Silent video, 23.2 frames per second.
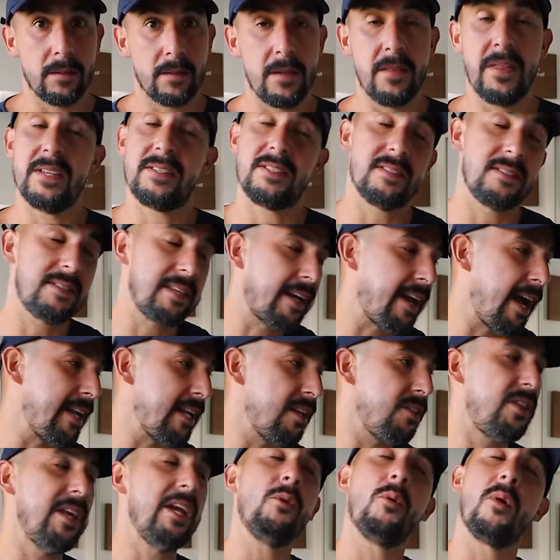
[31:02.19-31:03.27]
This is the kind
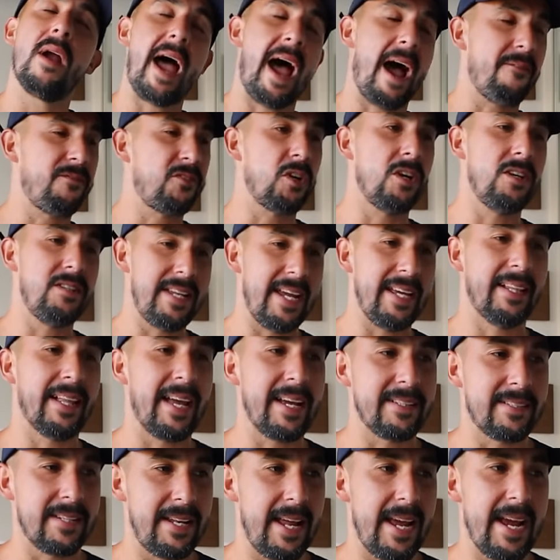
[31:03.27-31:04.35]
of thing where after a day
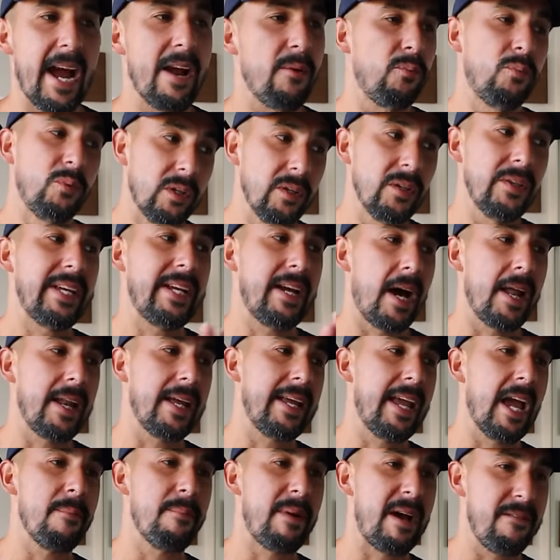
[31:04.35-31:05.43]
like today, I really got to
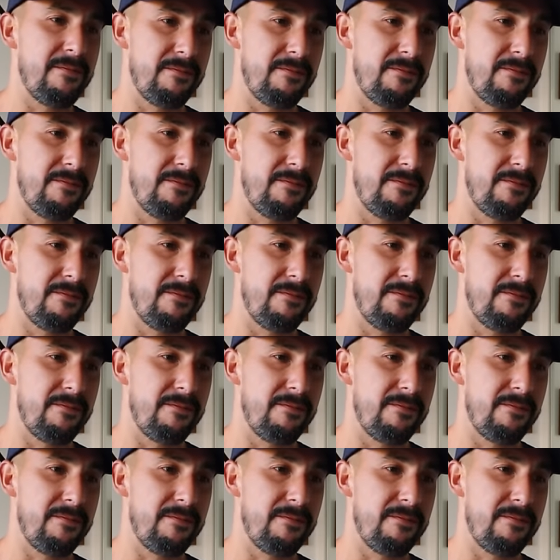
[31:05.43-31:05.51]
get my